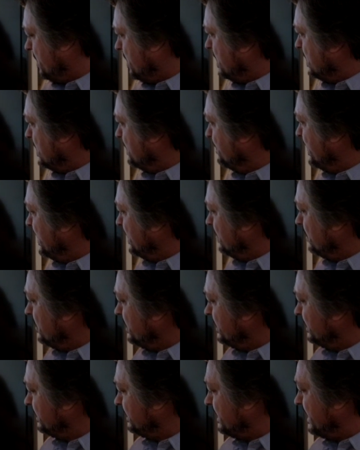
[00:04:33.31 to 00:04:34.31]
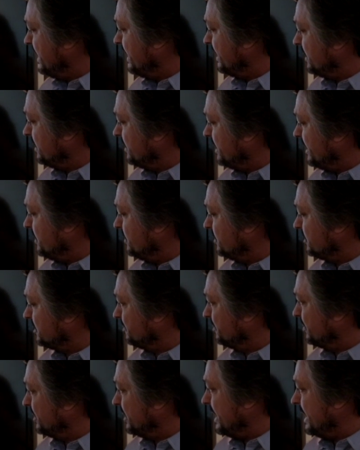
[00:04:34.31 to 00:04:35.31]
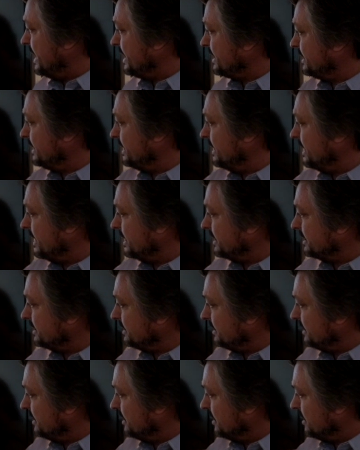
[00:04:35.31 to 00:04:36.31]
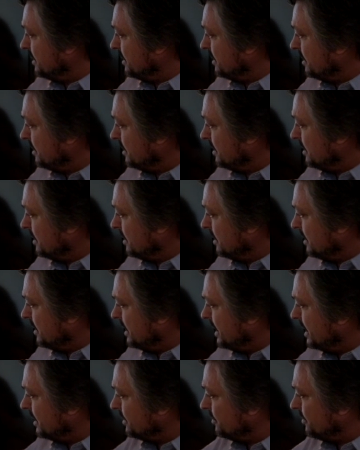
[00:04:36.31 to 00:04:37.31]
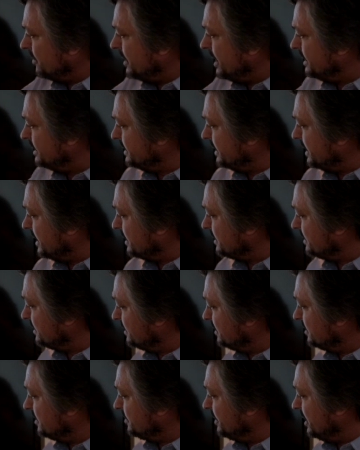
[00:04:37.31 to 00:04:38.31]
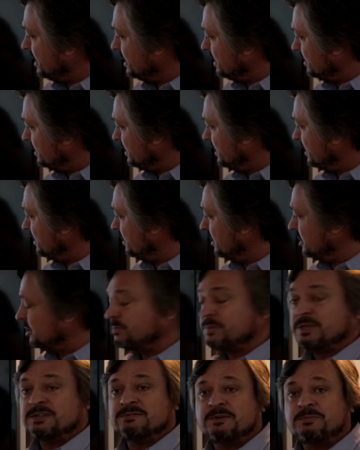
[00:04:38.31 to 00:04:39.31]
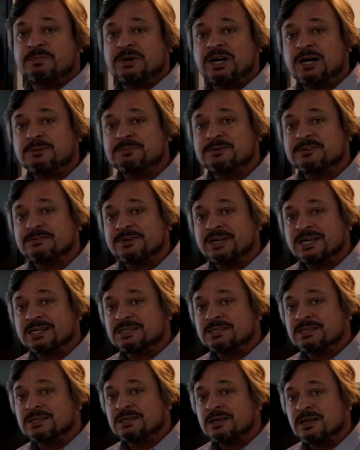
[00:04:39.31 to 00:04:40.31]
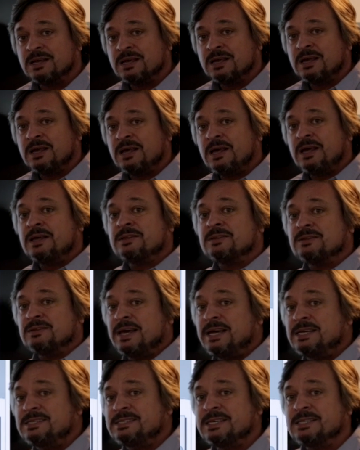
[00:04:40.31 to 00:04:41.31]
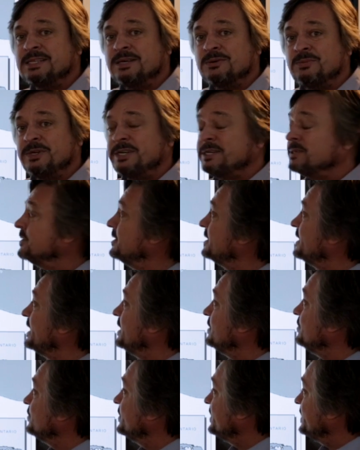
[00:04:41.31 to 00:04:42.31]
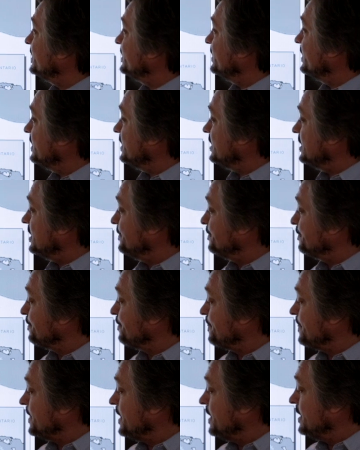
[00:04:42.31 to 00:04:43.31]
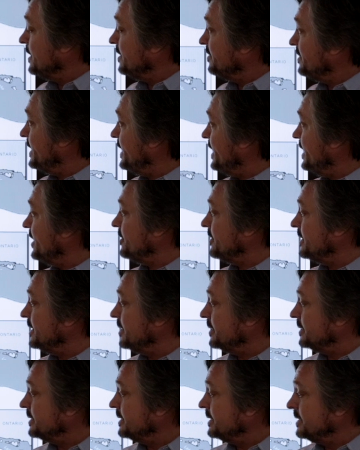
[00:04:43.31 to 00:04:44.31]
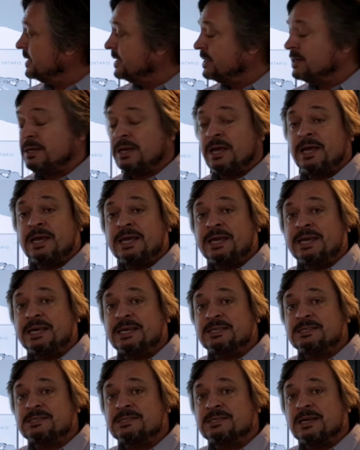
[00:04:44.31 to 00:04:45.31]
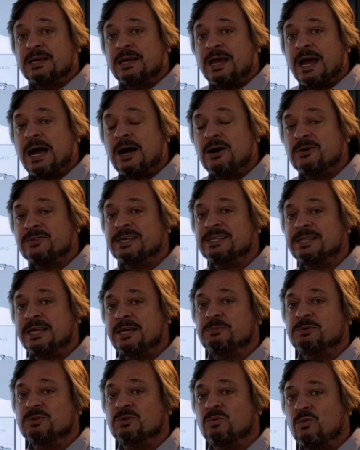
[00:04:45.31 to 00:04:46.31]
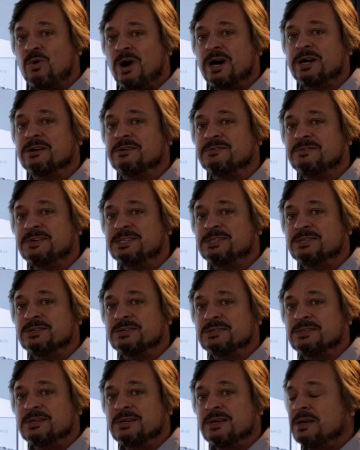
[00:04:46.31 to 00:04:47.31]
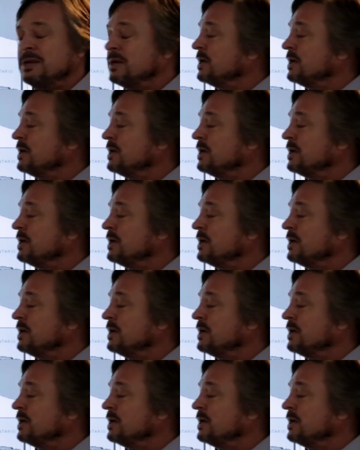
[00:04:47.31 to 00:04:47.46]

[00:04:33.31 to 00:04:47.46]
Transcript: um, it looks like they used black text and gray text to make it get a little bit of a pop effect. The last thing that we can look at within the, um, the area is how they labeled water features.